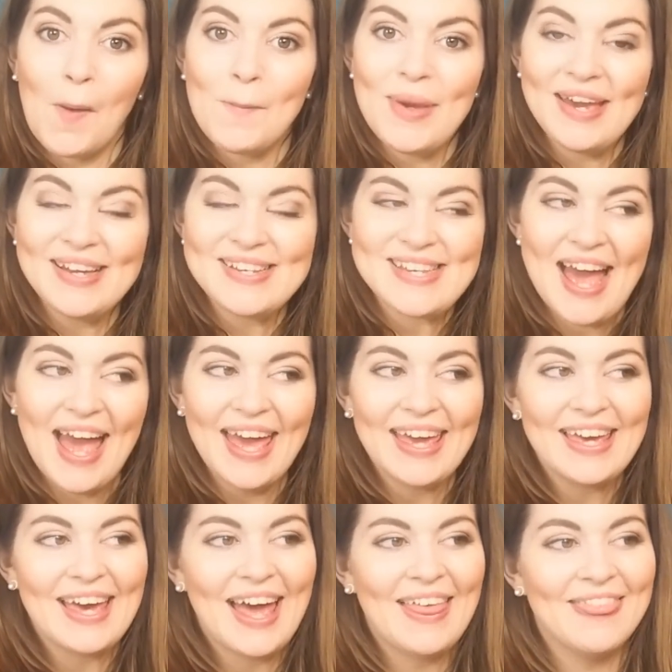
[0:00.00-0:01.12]
big
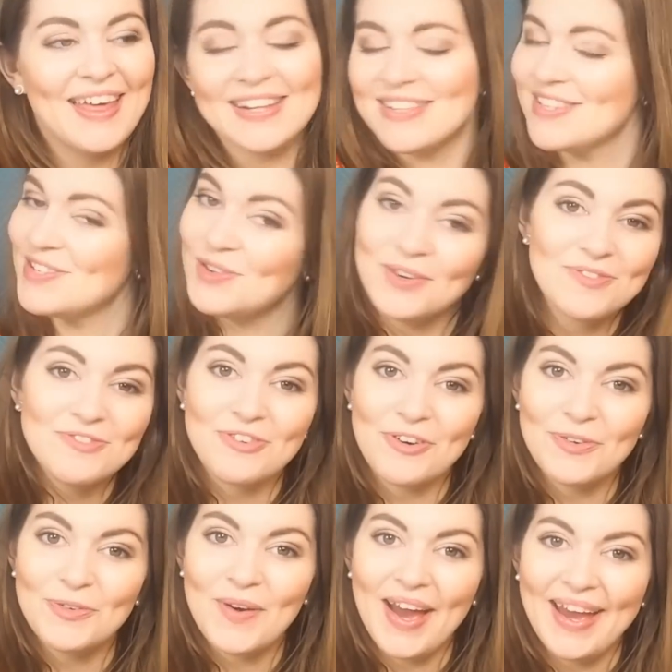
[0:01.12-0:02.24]
day, and that's not
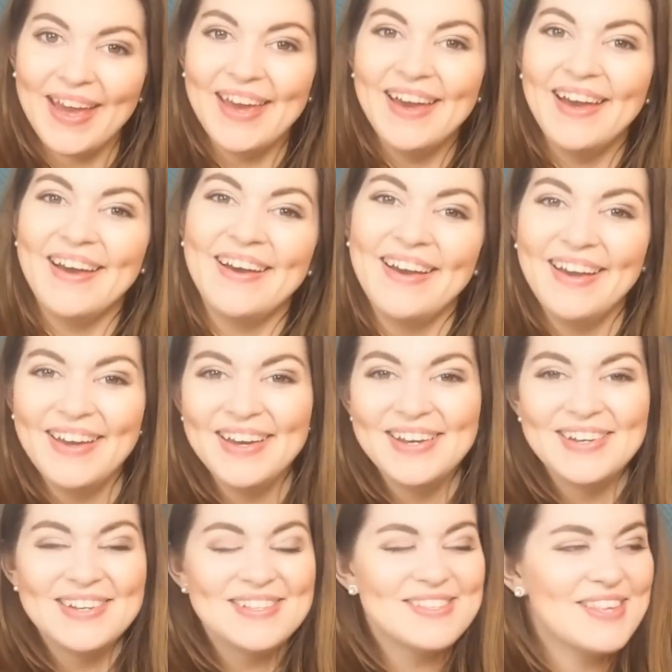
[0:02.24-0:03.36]
far away.
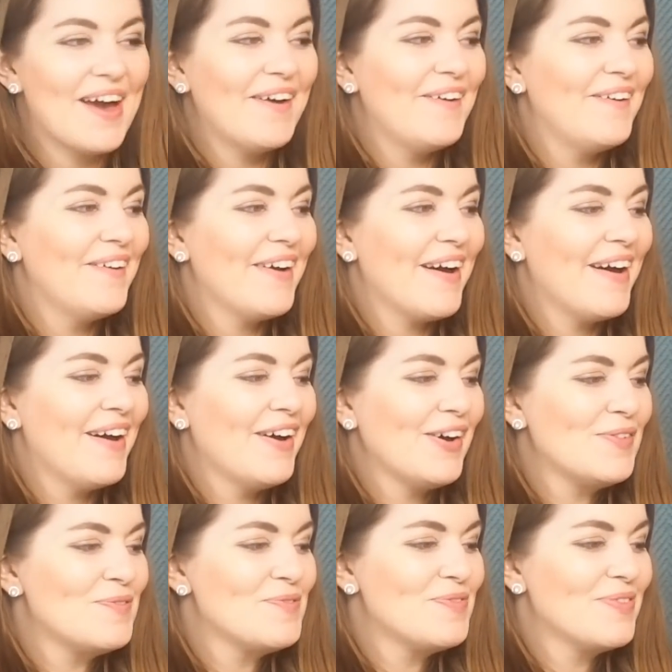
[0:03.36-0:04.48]
So
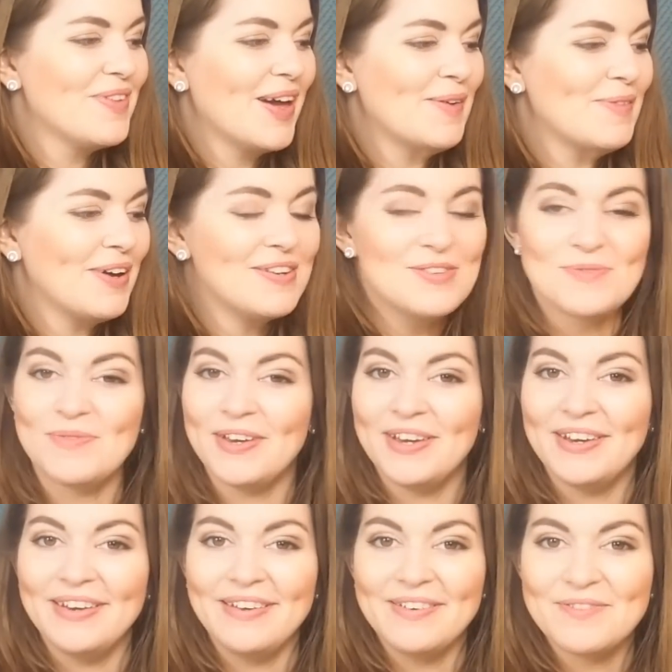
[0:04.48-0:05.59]
I'm going to
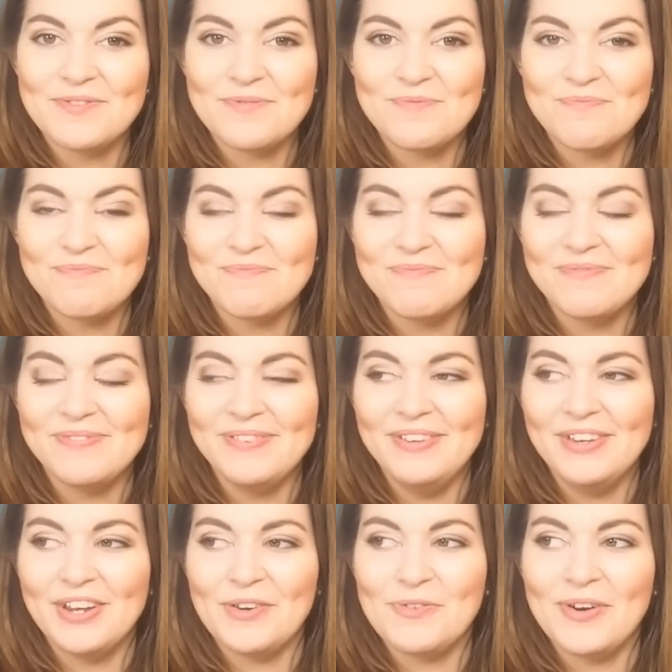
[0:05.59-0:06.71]
be,
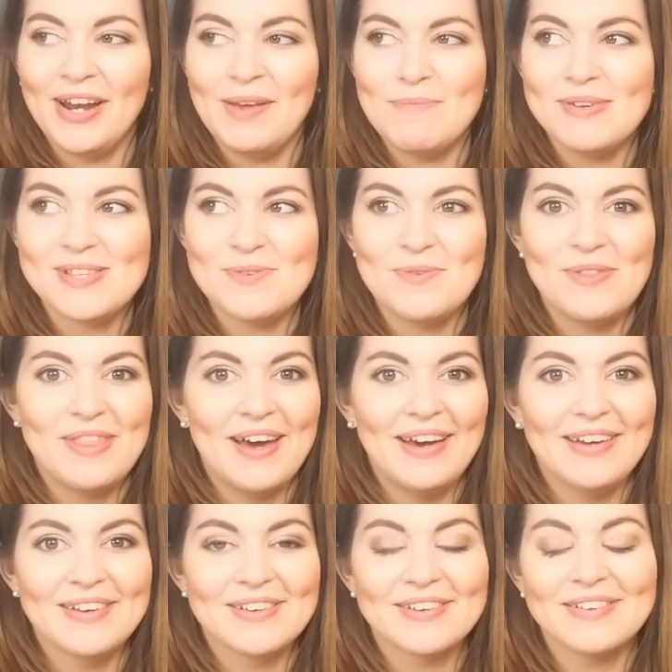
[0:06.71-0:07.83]
you know, really busy with
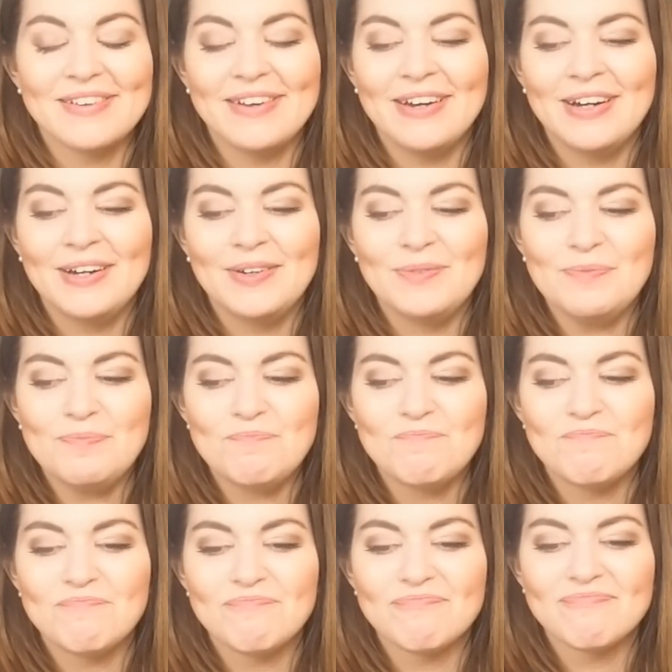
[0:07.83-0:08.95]
that in
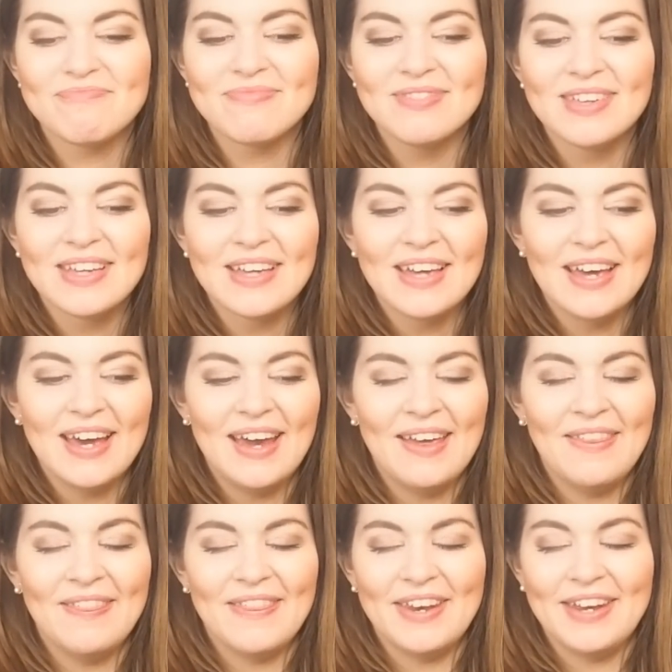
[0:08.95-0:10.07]

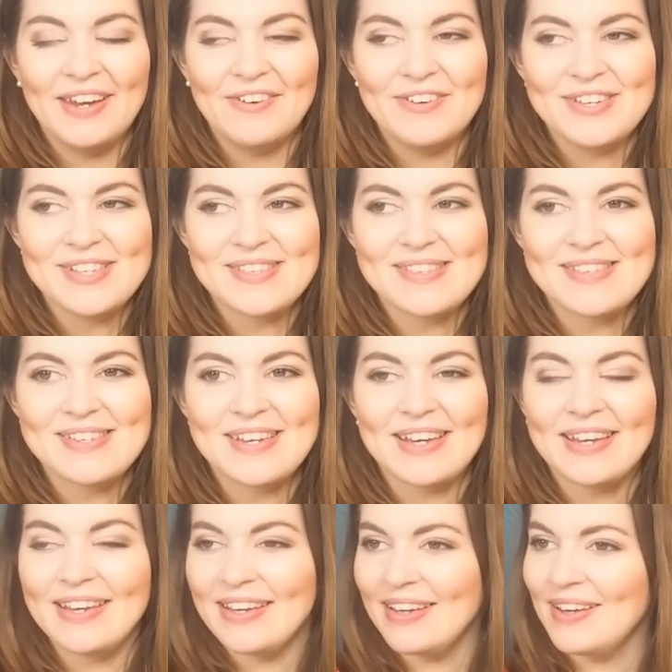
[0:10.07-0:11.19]
the nearest
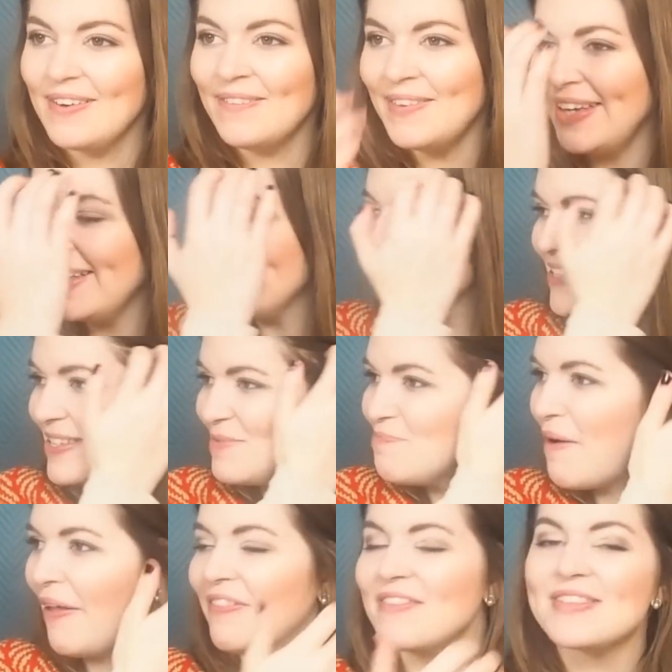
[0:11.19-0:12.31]
weeks and
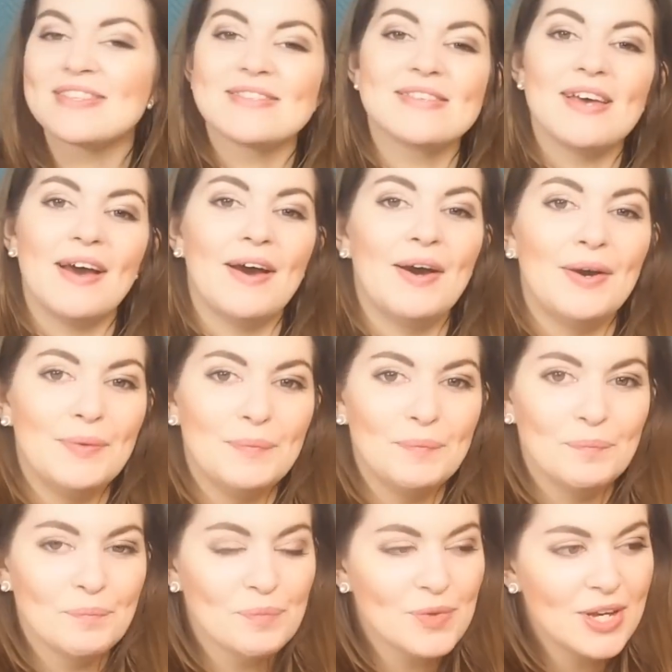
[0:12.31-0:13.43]
months,
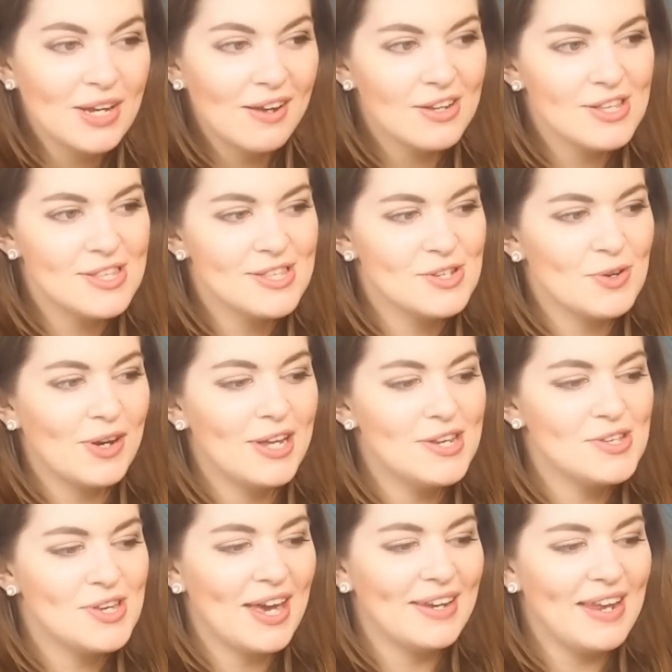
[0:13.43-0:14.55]
just trying to
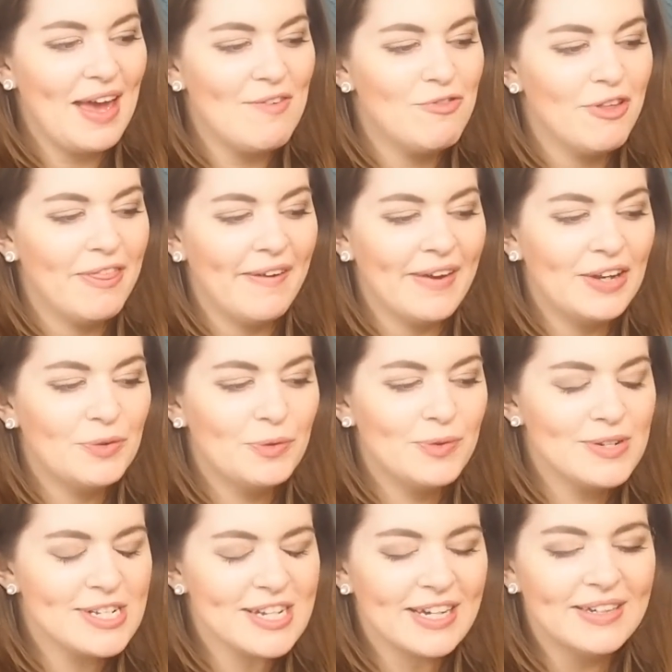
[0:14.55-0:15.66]
get everything in
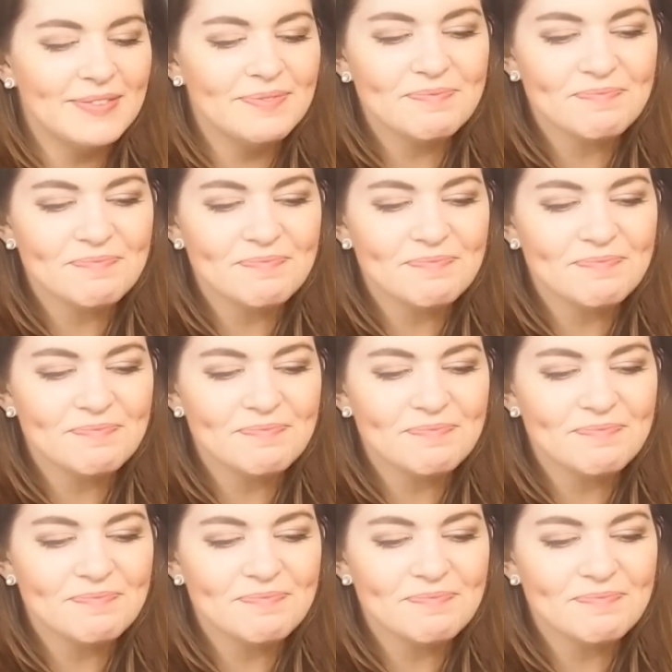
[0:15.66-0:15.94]
order.